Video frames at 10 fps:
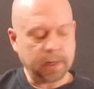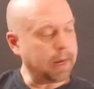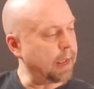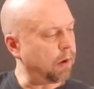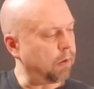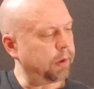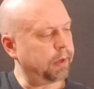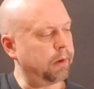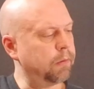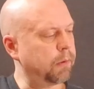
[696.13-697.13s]
Now
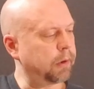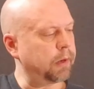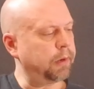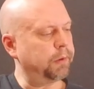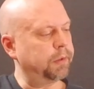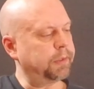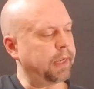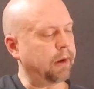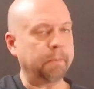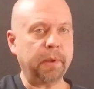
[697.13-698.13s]
here what we're going to do is
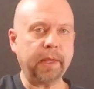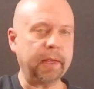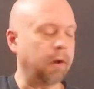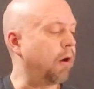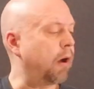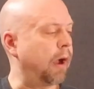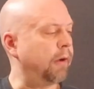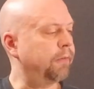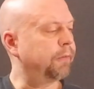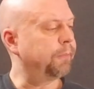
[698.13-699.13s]
take our pinky
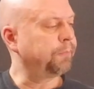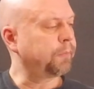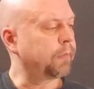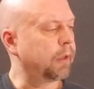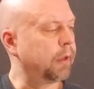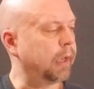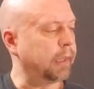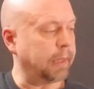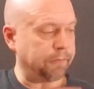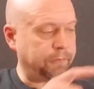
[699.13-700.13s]
off,
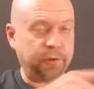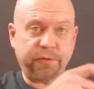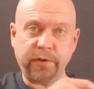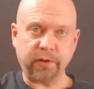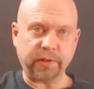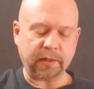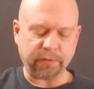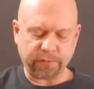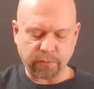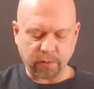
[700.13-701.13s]
and that first finger's at
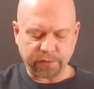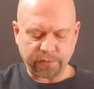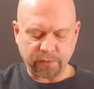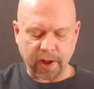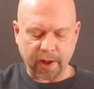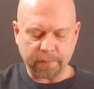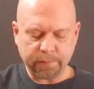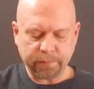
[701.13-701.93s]
the 4th fret.